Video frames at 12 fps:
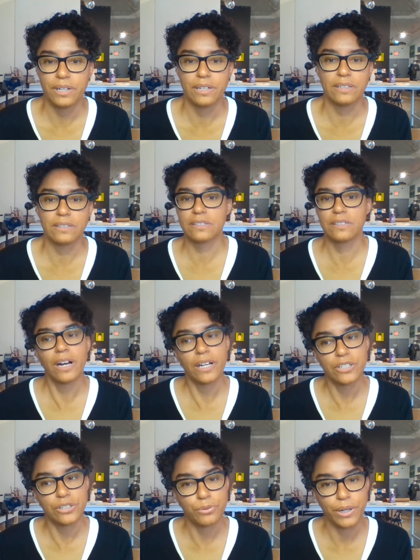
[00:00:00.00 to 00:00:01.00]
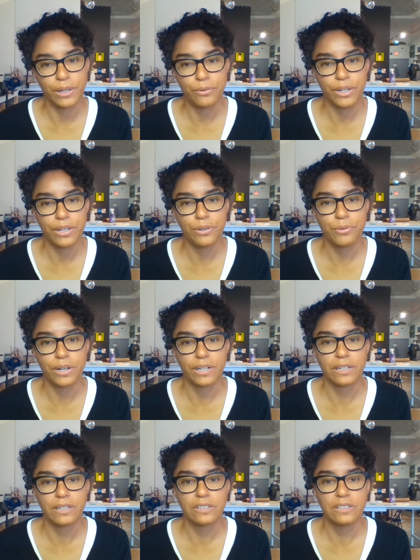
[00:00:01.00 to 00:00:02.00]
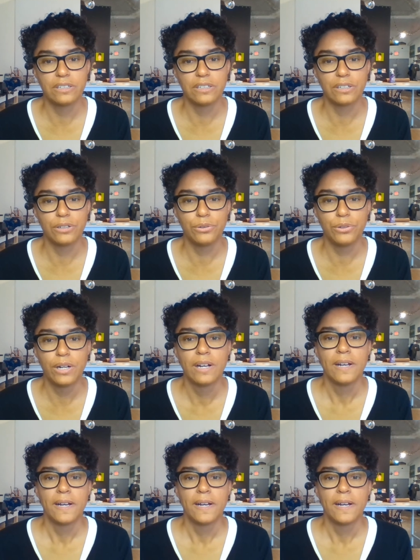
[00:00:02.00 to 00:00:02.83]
and it's not doing what you want it to do,